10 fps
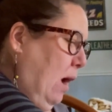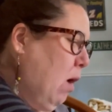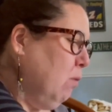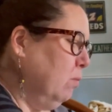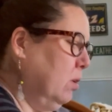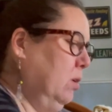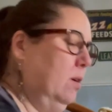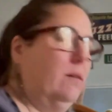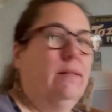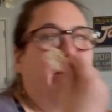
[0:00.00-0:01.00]
Oh,
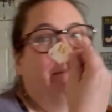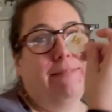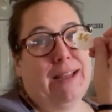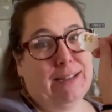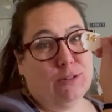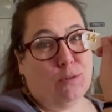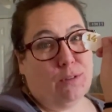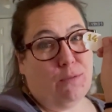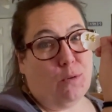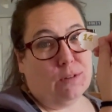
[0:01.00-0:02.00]
I tore
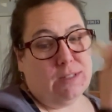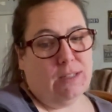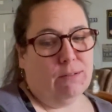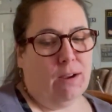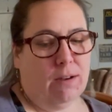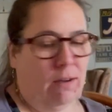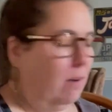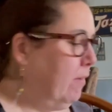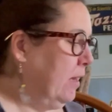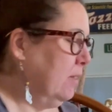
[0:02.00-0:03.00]
the 14 right
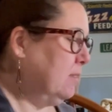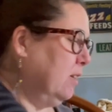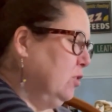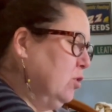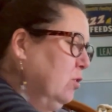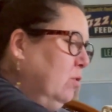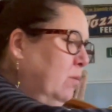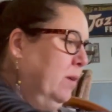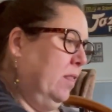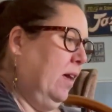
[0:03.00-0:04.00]
off. I guess I can journal
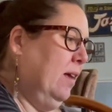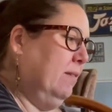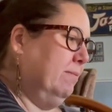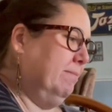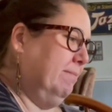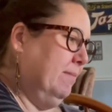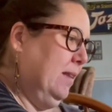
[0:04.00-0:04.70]
with that.